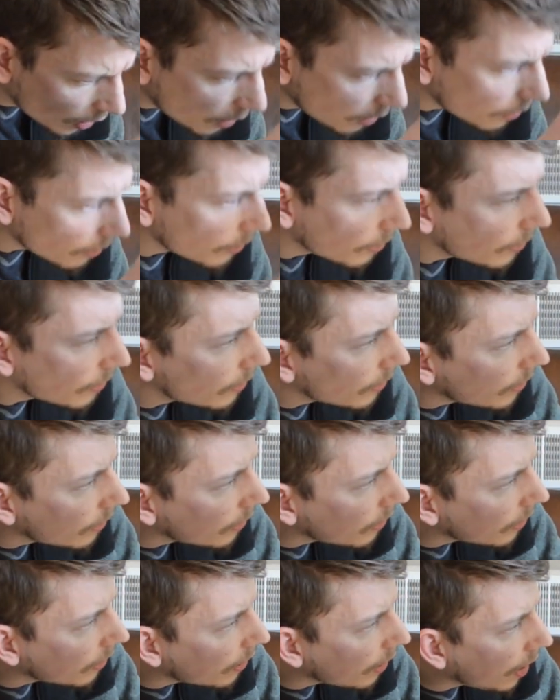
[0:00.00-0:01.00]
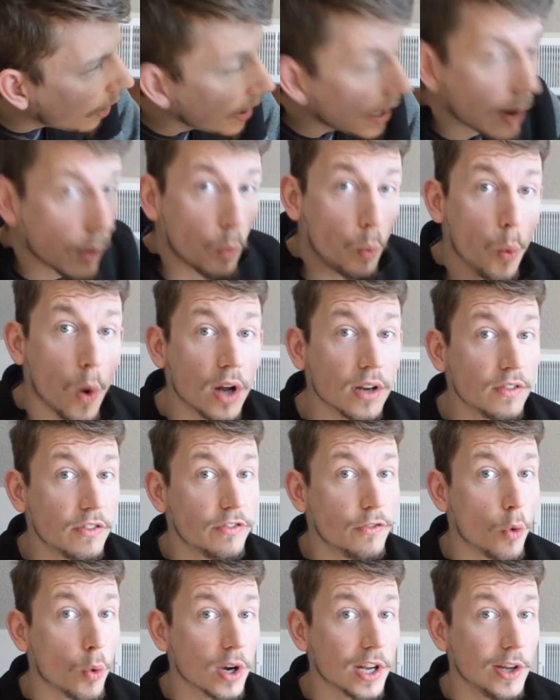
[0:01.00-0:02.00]
oh yeah,
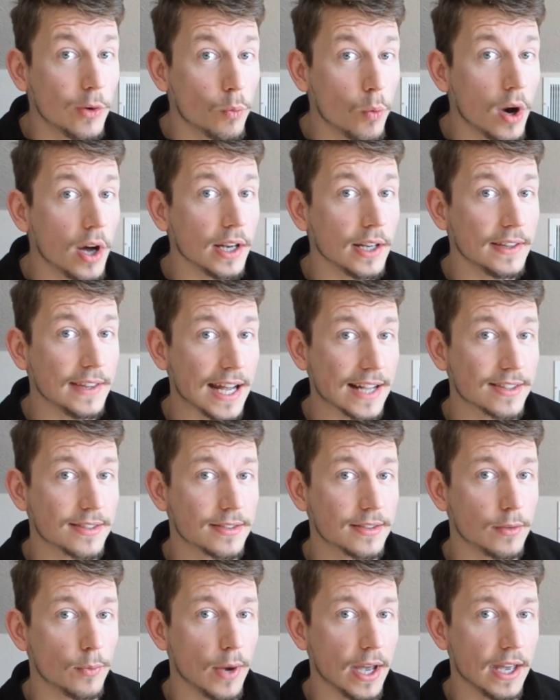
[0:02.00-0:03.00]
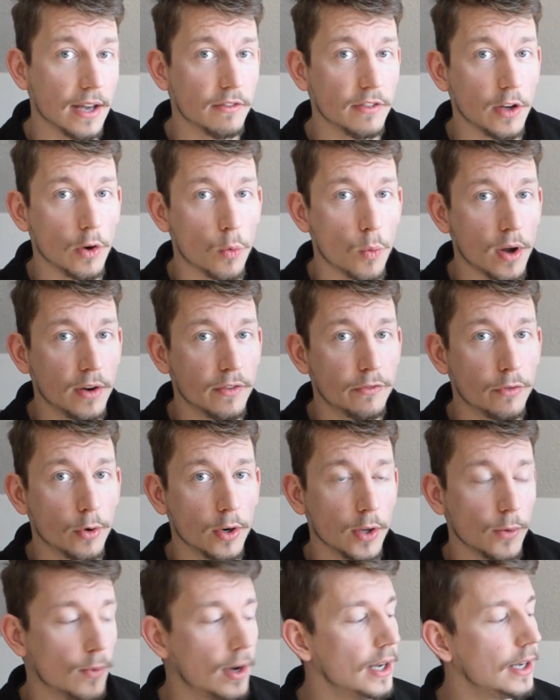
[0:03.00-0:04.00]
141. That's the weight of it,
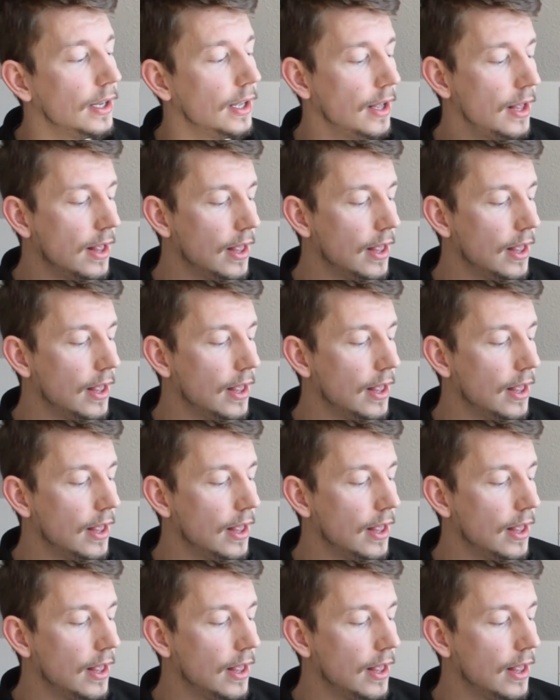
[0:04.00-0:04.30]
141.